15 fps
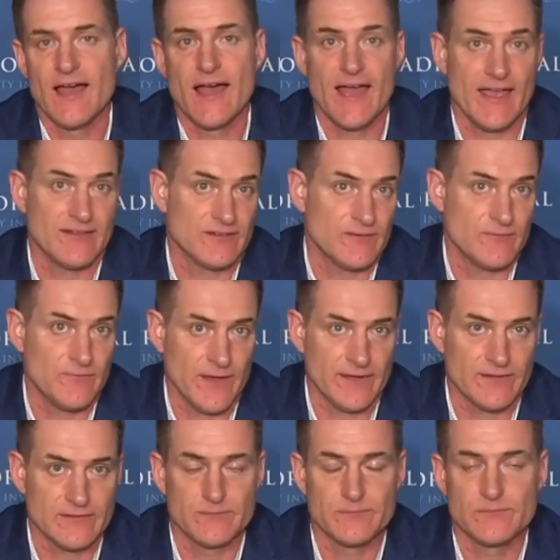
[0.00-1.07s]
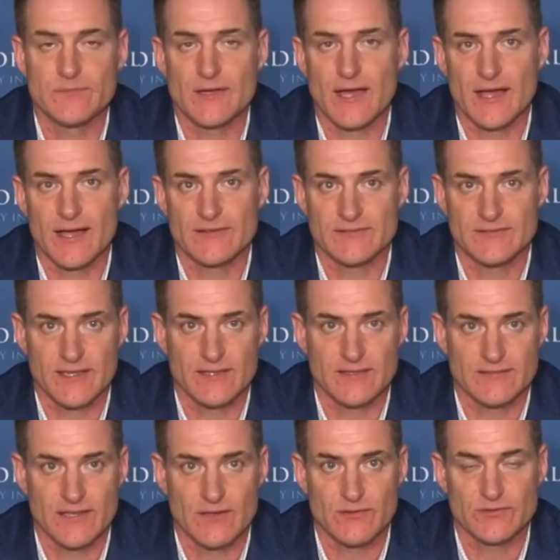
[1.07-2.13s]
has affected
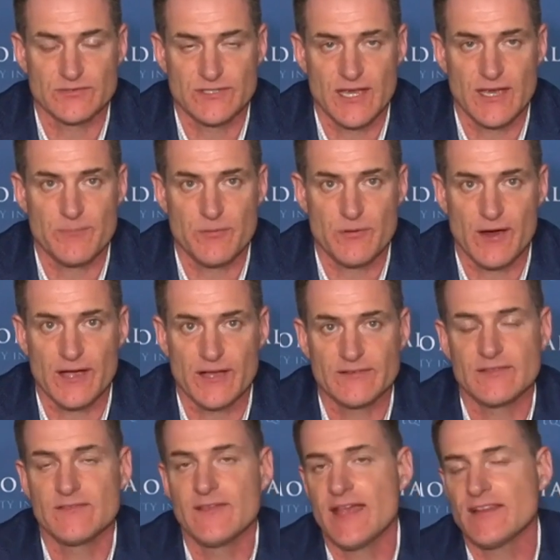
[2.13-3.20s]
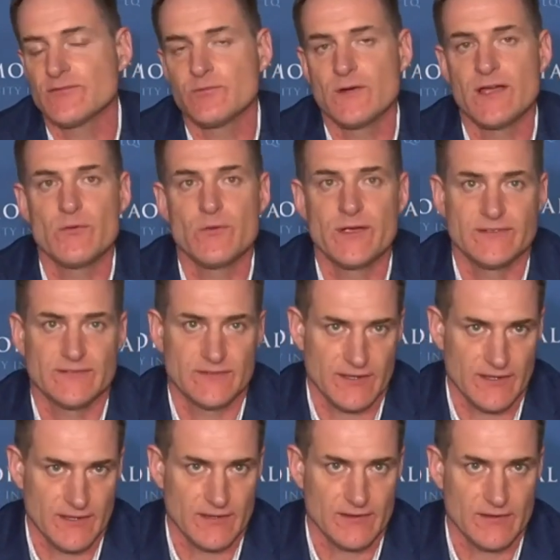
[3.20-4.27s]
CSL's share price, and that's where we
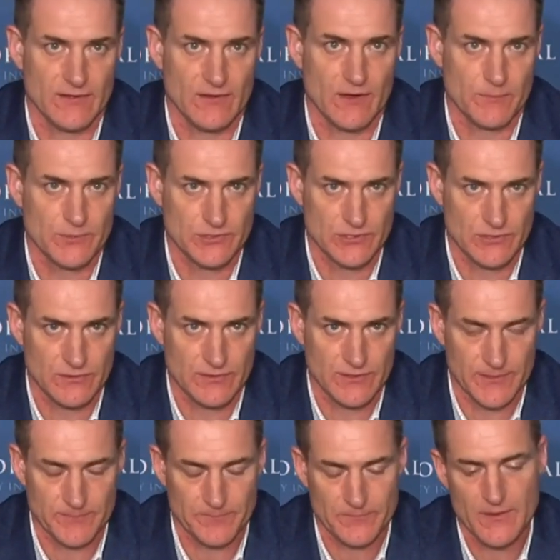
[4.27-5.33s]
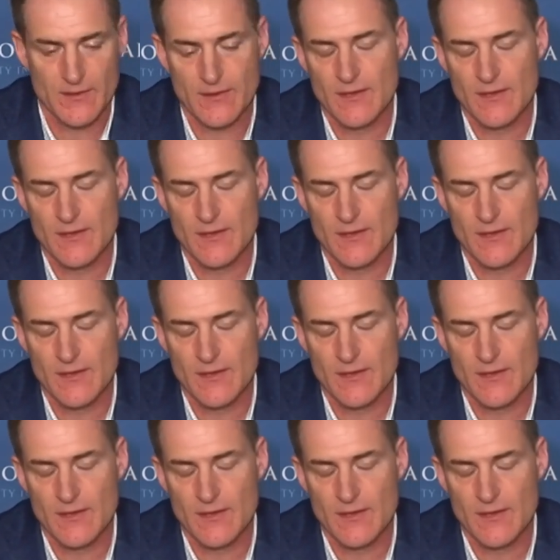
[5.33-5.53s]
see the opportunity.